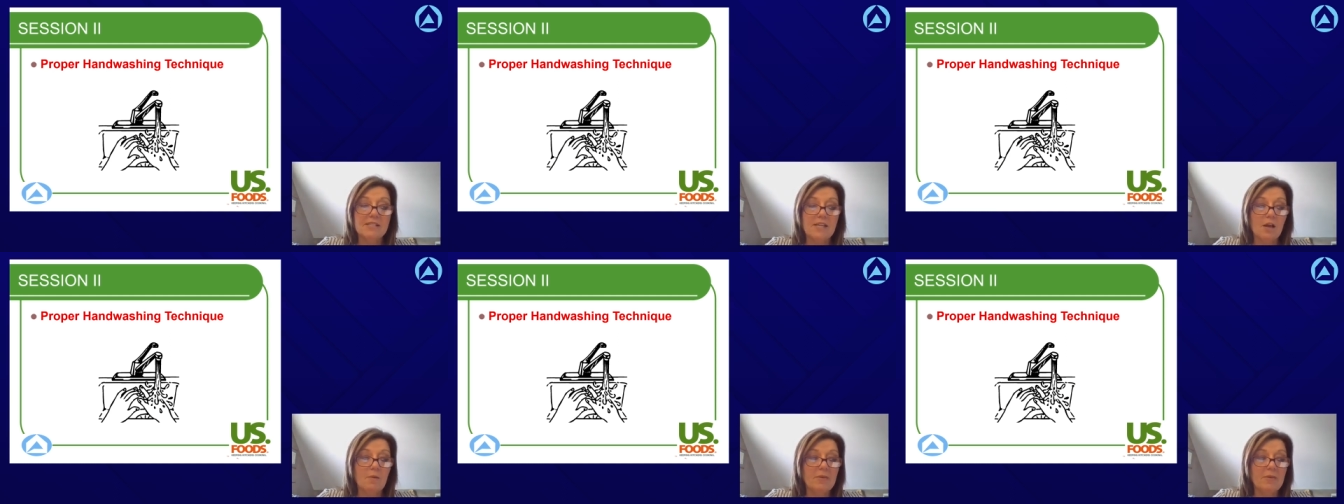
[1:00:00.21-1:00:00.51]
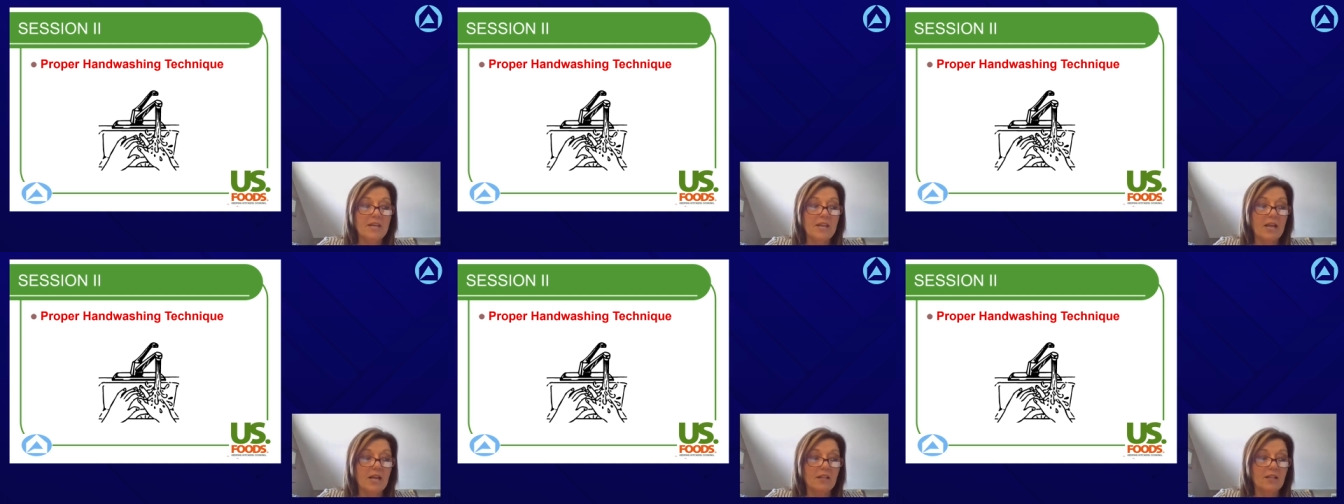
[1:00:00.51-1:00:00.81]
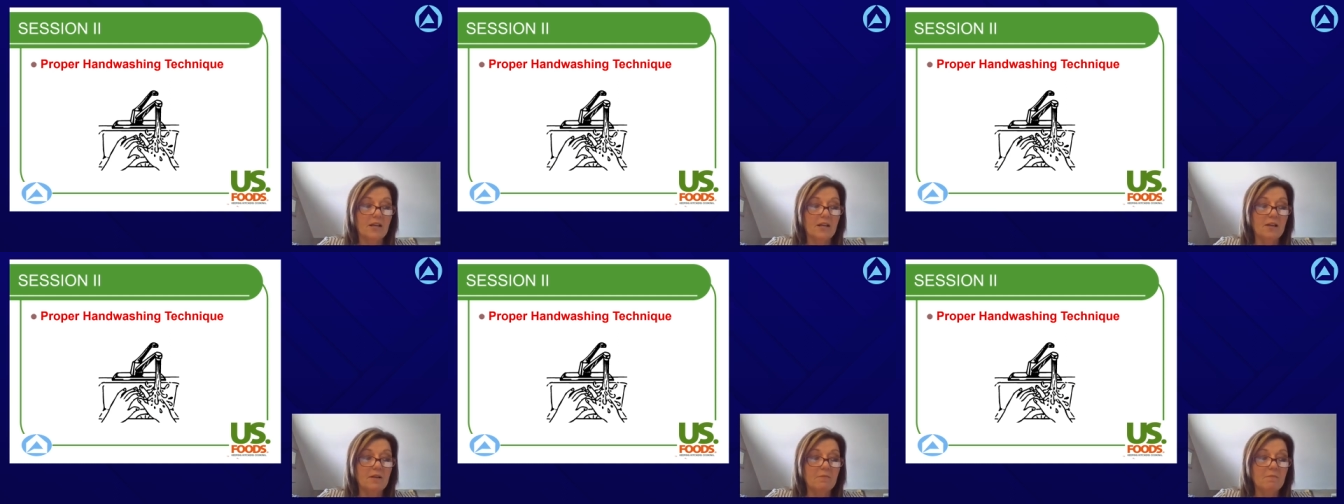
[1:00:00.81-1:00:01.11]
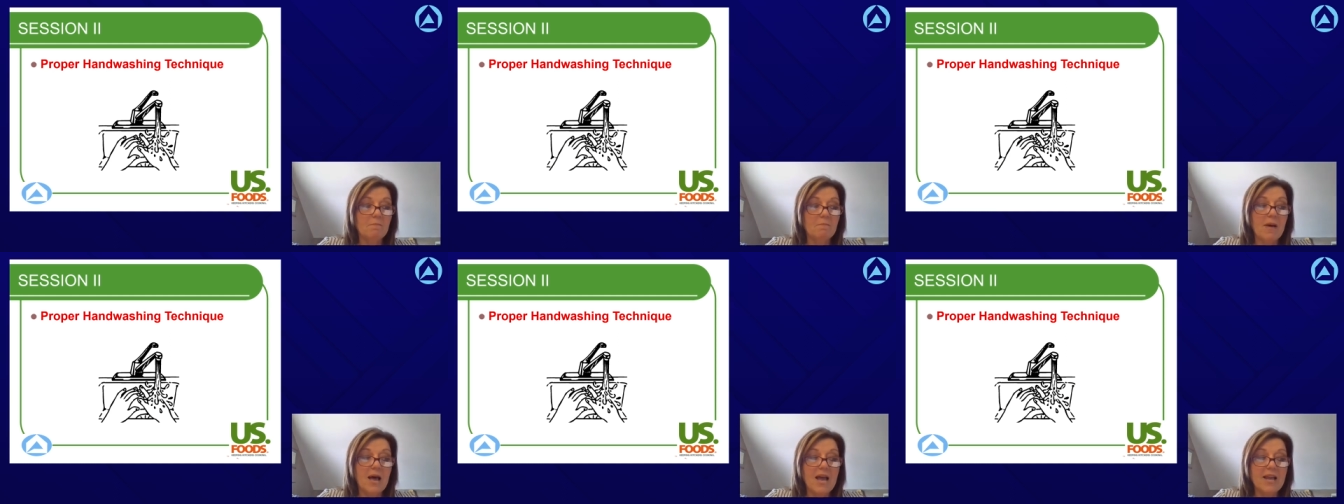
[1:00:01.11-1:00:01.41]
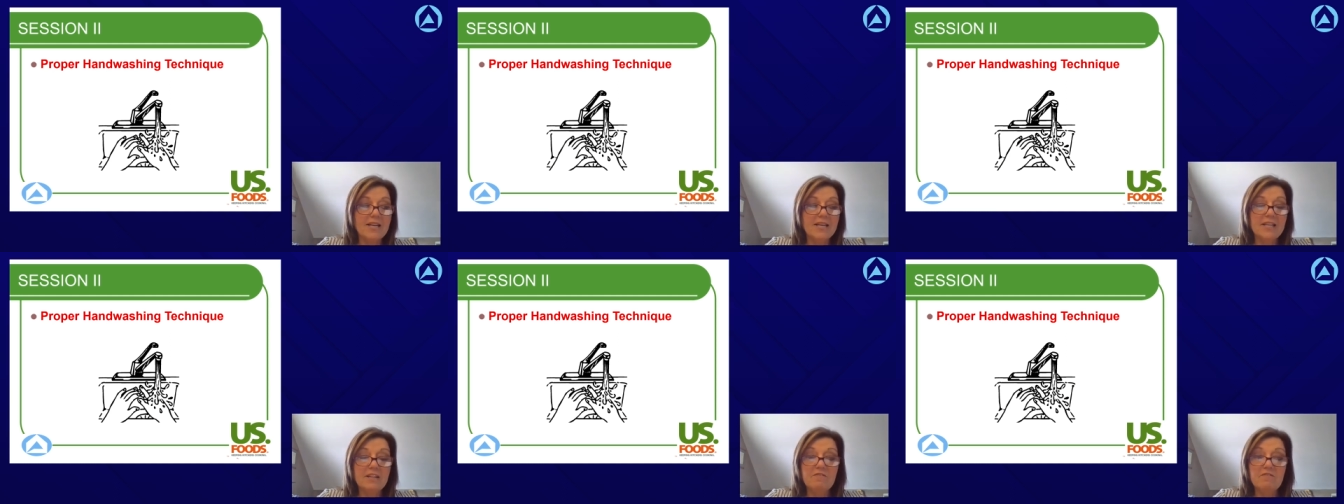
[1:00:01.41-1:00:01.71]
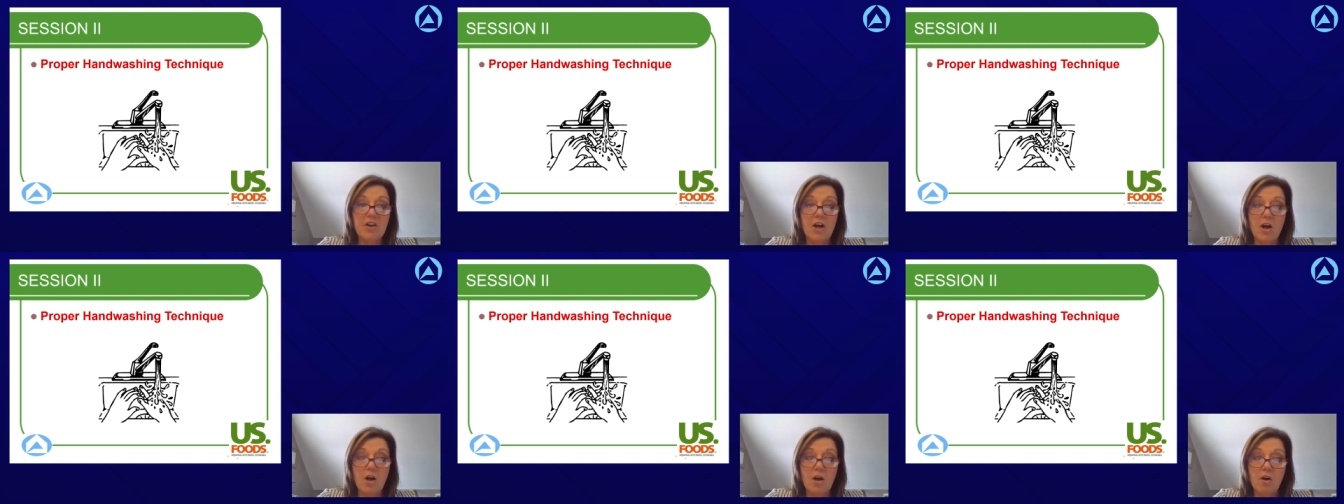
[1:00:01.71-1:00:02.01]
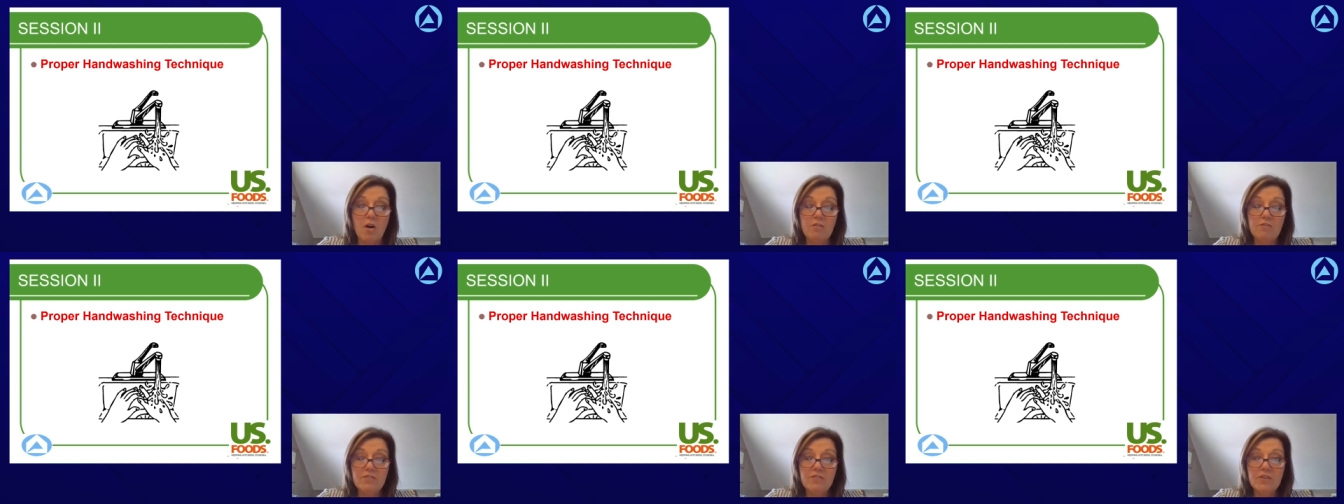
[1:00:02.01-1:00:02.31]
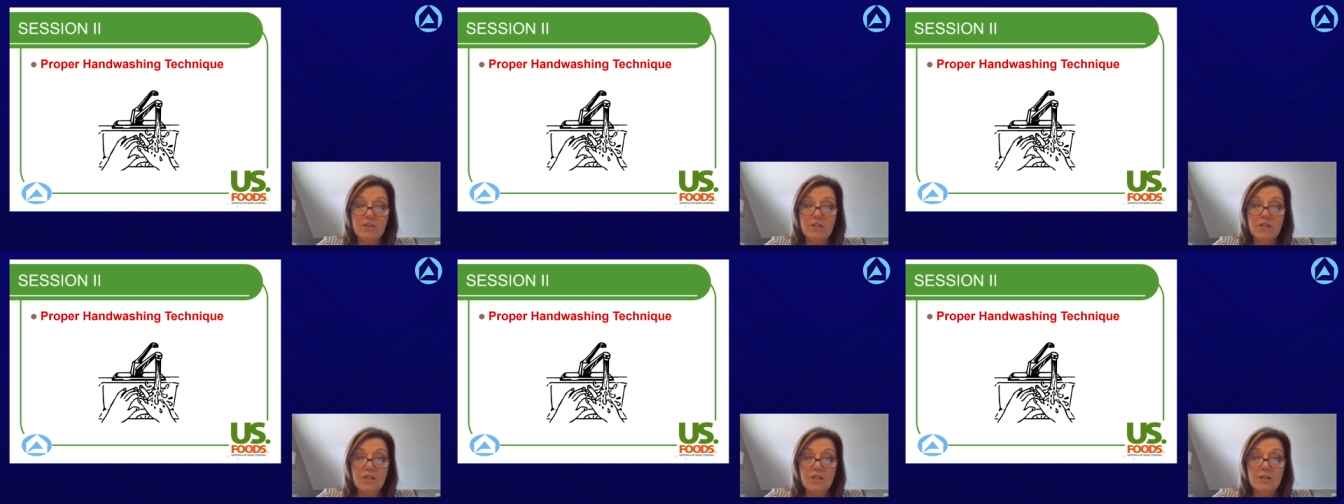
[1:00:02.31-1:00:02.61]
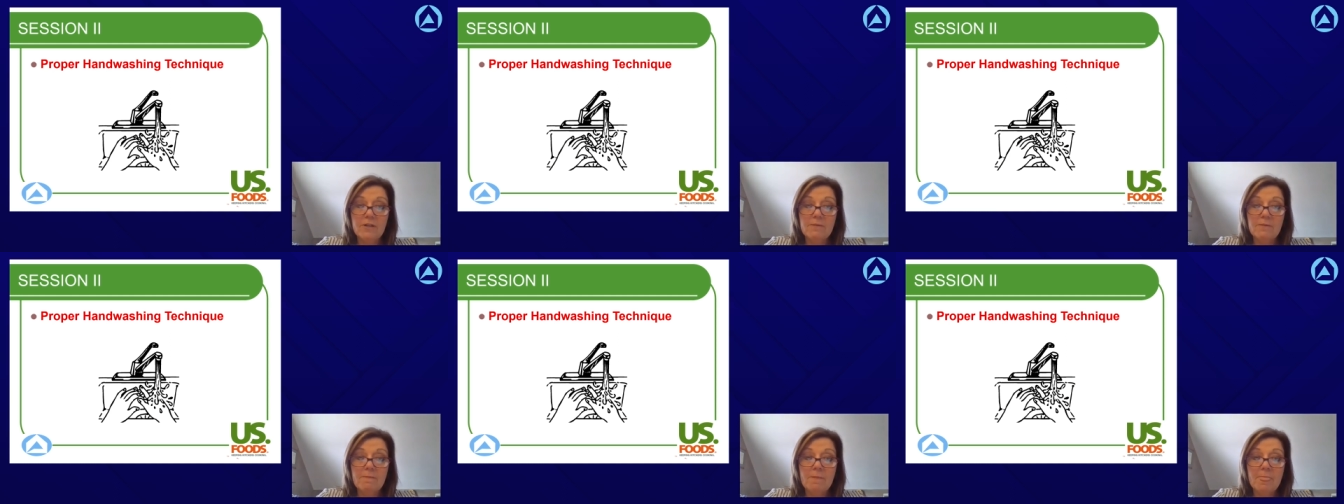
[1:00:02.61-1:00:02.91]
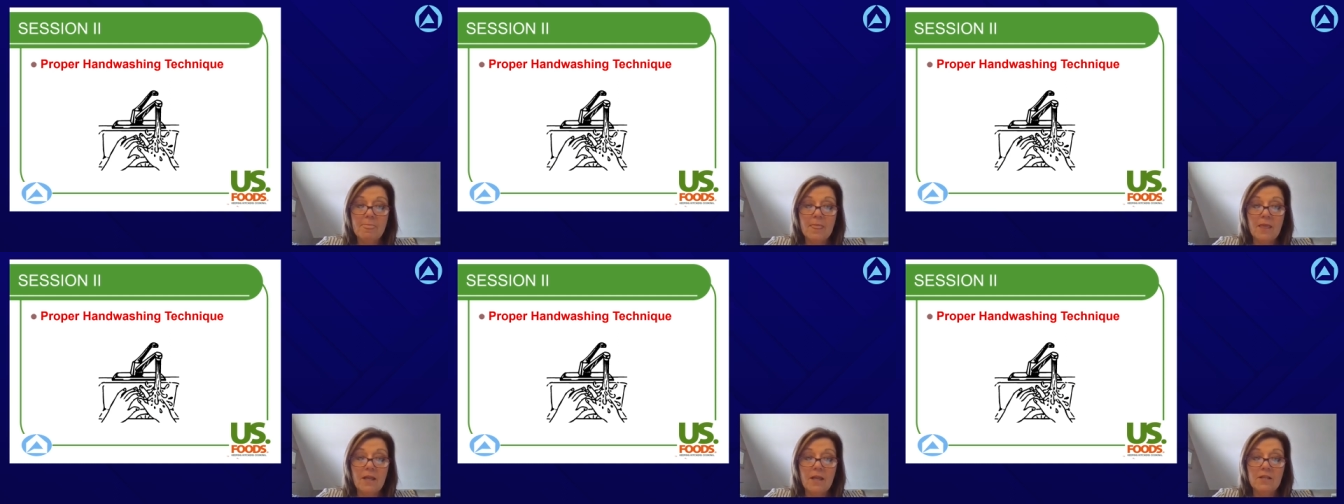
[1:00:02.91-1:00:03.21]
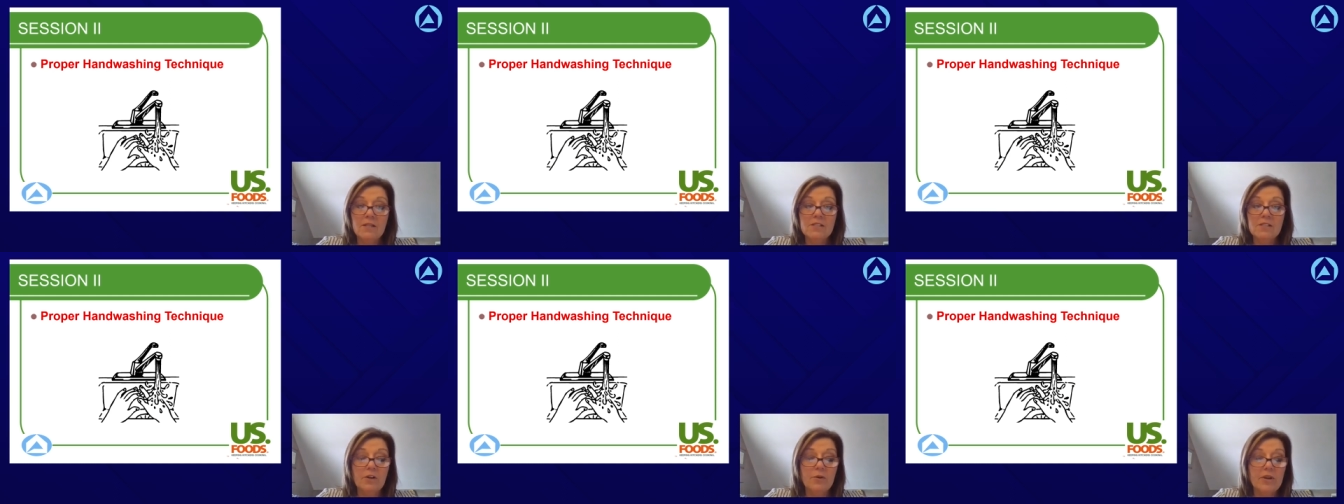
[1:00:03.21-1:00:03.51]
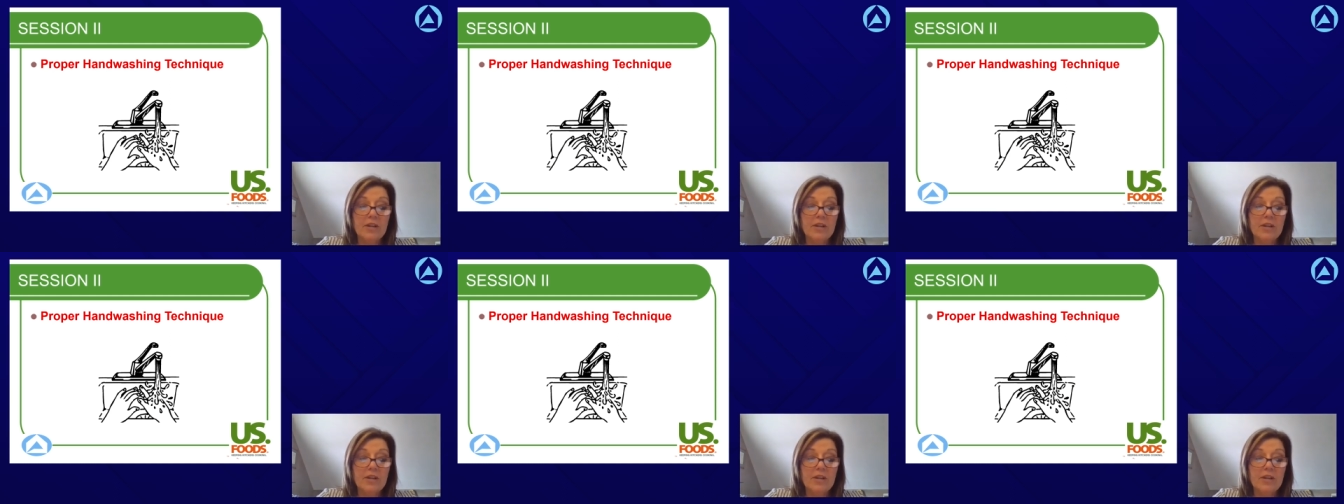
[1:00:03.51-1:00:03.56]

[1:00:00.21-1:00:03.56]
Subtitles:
salmonella might involve So